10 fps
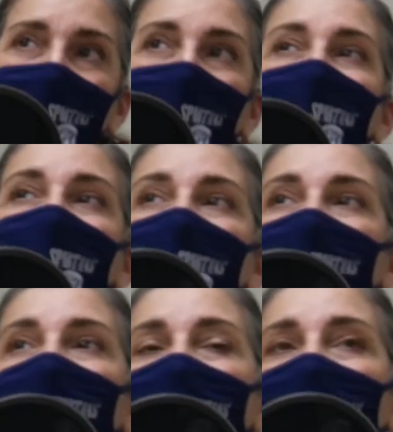Well,
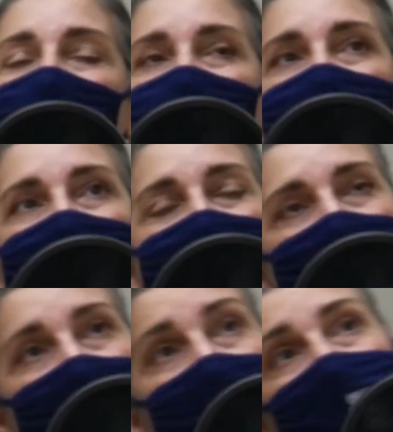all
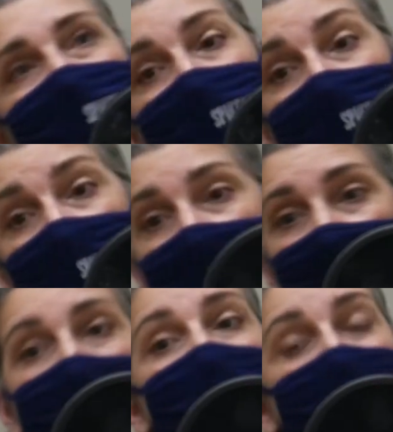right.
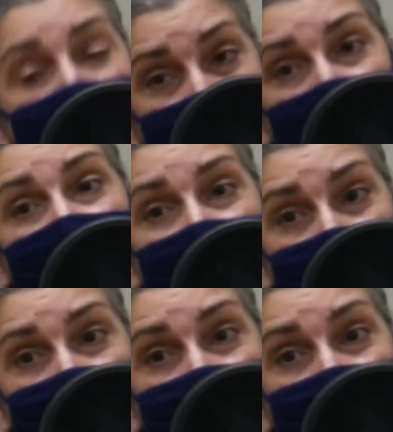Remember Kaylee Ham?